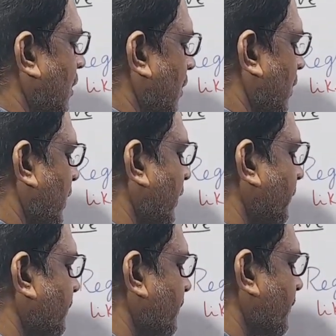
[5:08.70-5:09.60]
okay.
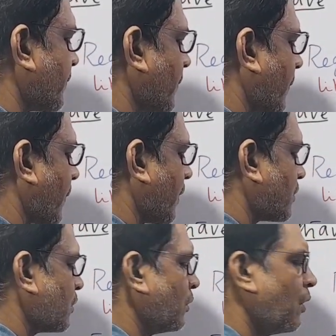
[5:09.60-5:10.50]

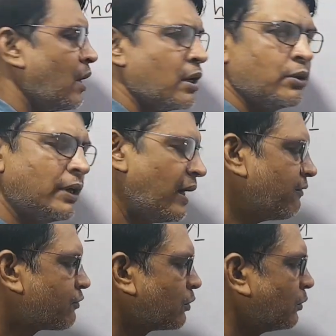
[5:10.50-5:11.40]
So we'll
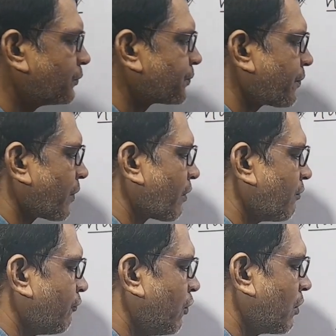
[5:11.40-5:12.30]
have to
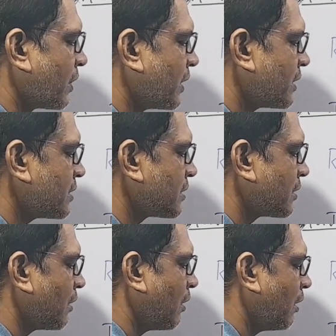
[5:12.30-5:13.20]
focus
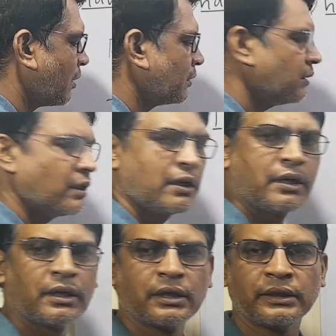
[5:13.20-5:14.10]
on
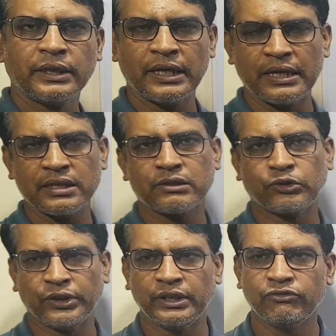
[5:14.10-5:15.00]
these
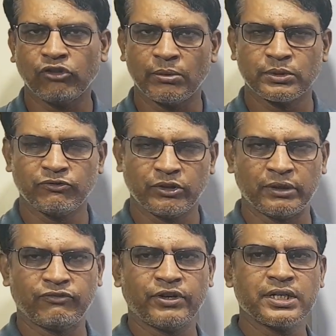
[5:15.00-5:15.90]
three forms of
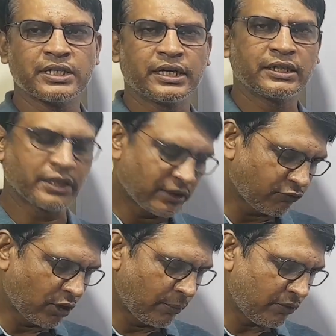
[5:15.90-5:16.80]
verb, first, second, third
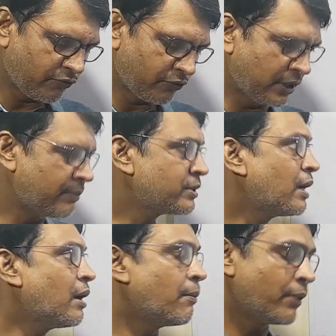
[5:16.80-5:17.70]
form of verbs,
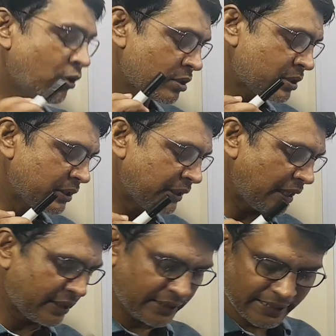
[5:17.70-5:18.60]
because they
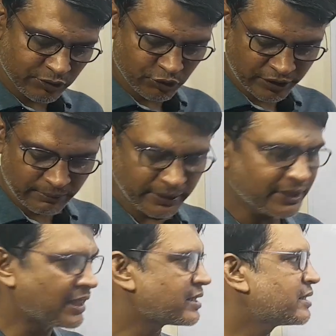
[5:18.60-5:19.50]
are extremely
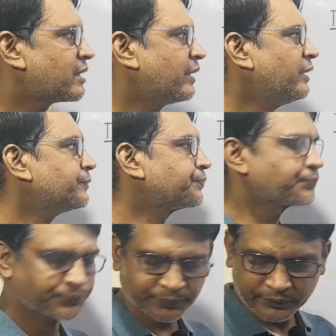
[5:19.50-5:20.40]
necessary
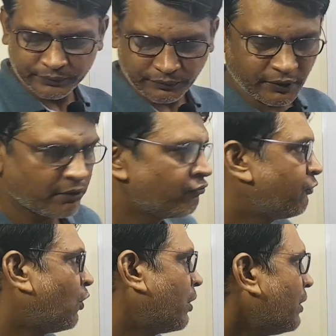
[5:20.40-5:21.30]

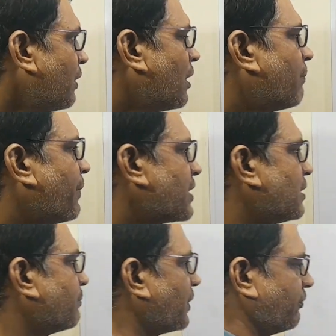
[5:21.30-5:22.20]
for
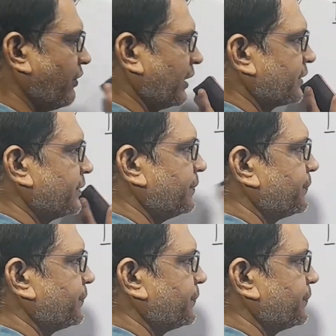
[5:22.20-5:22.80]
present perfect.